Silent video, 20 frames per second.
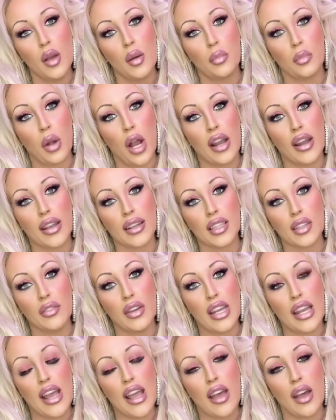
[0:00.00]
product
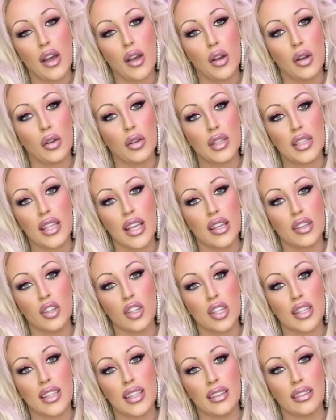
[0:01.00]
videos and
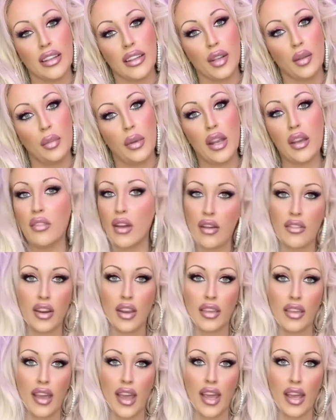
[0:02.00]
just a little bit of
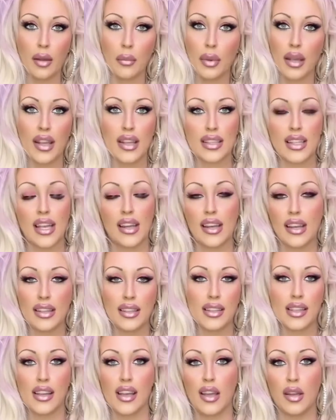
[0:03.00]
everything, because I
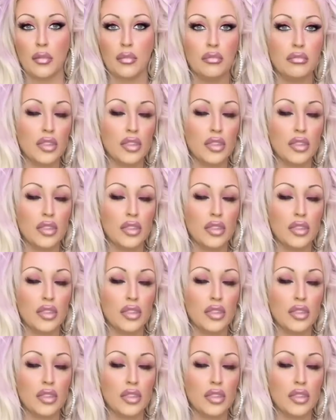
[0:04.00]
need to,